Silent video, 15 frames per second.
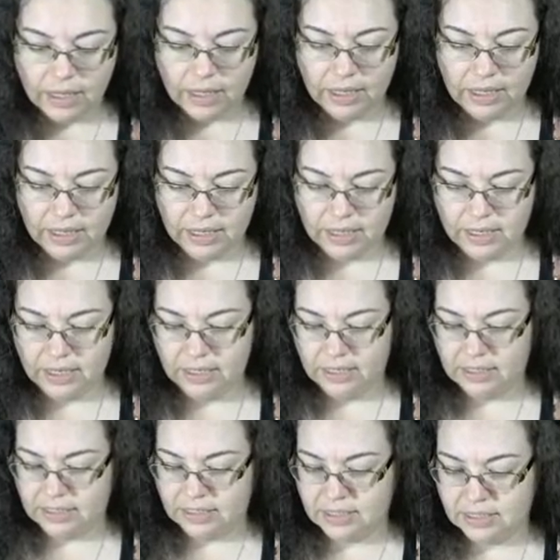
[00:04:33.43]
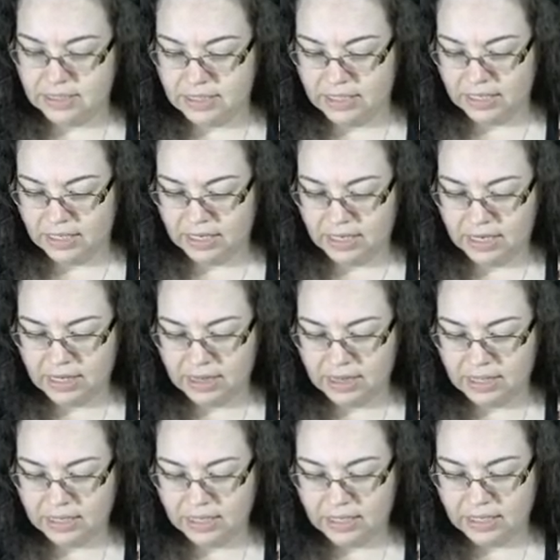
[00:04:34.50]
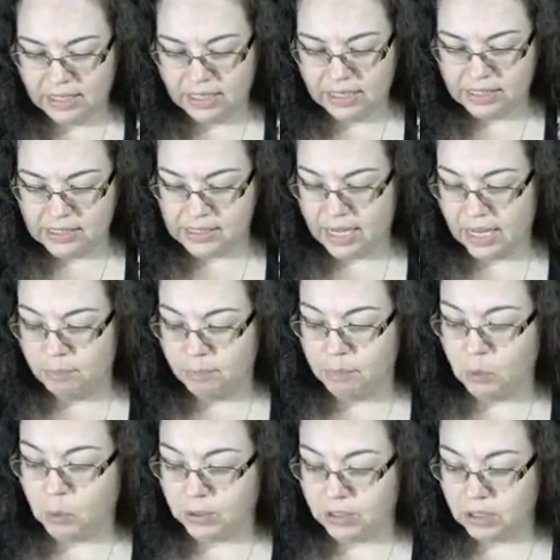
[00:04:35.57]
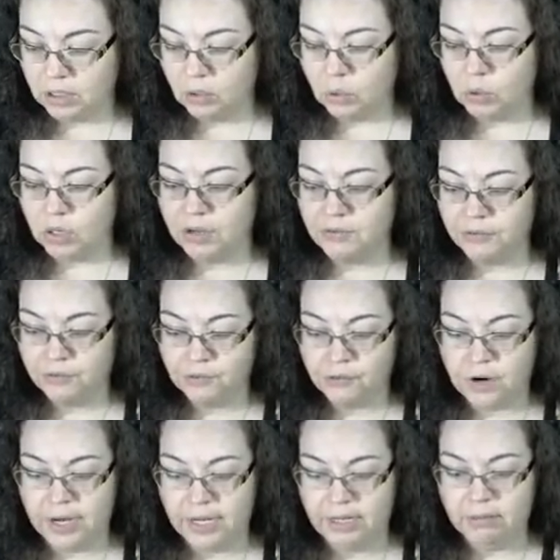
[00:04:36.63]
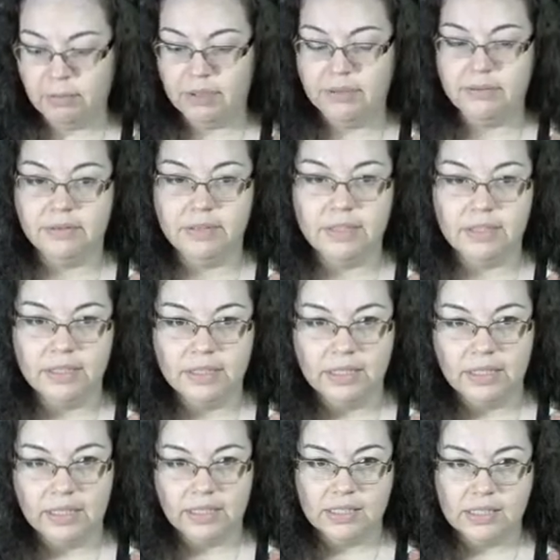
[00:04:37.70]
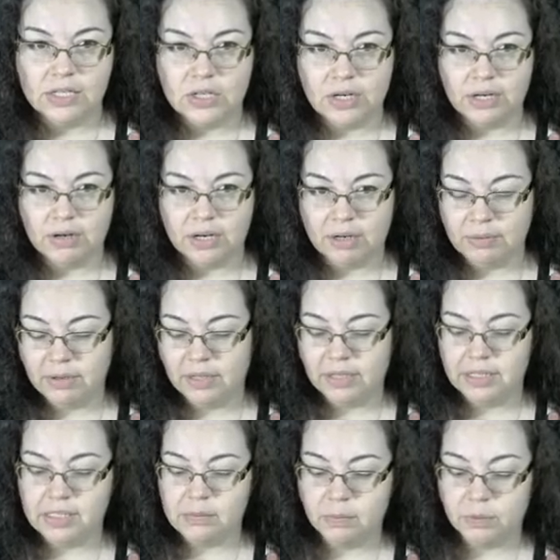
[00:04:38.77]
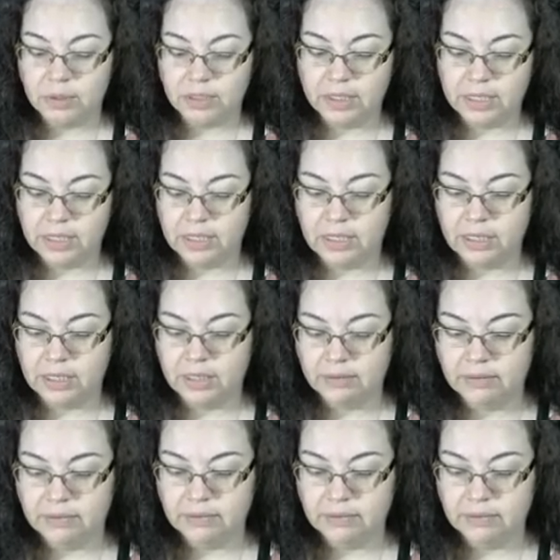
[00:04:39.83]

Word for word: And then there is a border or a frame. So I grabbed this border here